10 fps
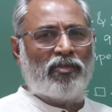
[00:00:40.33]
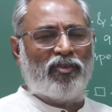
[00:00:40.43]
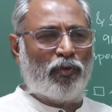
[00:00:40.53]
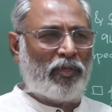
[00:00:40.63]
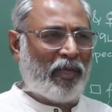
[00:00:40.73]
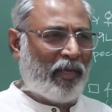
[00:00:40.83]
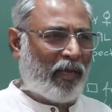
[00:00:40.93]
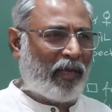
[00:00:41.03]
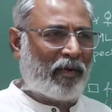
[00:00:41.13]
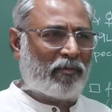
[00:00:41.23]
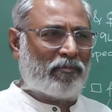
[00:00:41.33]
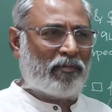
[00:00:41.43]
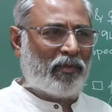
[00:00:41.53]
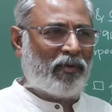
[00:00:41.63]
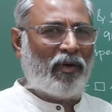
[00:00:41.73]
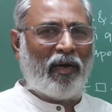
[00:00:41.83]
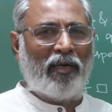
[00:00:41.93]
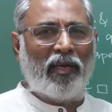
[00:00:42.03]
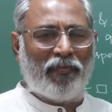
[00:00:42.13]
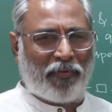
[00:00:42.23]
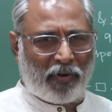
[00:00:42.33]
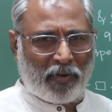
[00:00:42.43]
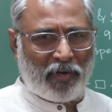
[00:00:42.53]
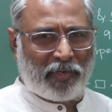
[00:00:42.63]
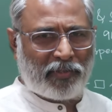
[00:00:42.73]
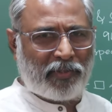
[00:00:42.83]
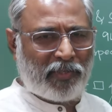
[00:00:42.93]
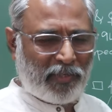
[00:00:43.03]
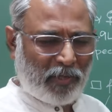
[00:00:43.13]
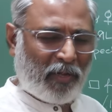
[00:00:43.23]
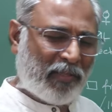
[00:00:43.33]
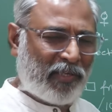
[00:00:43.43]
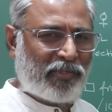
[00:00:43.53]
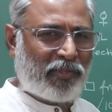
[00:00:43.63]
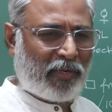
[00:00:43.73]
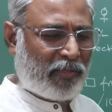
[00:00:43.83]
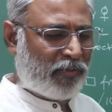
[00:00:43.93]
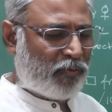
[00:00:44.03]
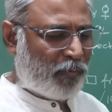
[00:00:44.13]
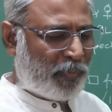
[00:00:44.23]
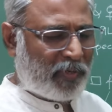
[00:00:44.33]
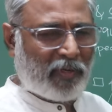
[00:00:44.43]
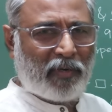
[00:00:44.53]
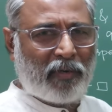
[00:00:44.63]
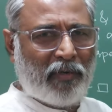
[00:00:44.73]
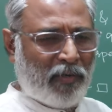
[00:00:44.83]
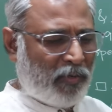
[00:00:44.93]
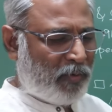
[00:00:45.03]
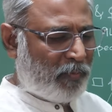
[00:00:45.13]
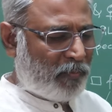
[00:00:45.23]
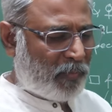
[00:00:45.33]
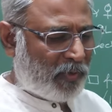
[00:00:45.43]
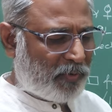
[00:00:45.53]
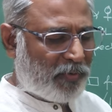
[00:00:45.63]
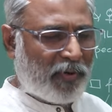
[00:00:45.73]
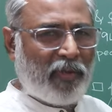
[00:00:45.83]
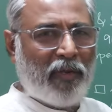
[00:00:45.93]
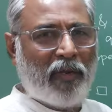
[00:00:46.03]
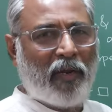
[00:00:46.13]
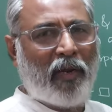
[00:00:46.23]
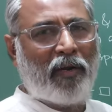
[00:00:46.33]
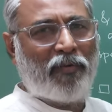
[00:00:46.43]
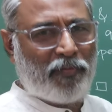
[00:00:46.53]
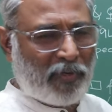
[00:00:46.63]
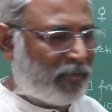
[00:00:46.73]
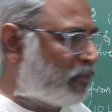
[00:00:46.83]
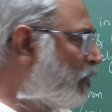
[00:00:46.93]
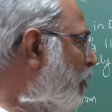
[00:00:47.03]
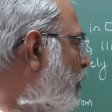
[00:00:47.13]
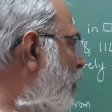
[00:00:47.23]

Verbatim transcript: So they are, you know, hungry for knowledge. The, all these three, Jupiter, Mercury and Venus.